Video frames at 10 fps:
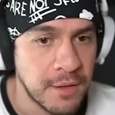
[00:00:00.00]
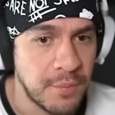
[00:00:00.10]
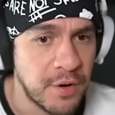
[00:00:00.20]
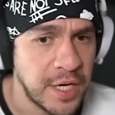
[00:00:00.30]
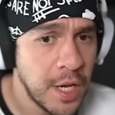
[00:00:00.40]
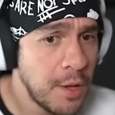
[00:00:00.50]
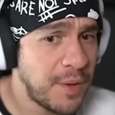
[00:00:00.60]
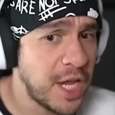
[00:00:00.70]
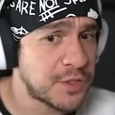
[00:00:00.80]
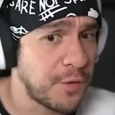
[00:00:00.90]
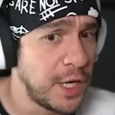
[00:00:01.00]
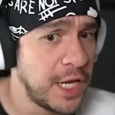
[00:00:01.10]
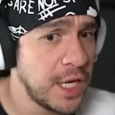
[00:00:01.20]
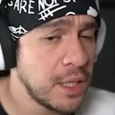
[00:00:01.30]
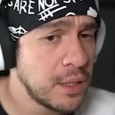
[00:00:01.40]
Number 8,
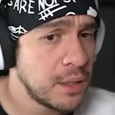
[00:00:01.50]
peacefully.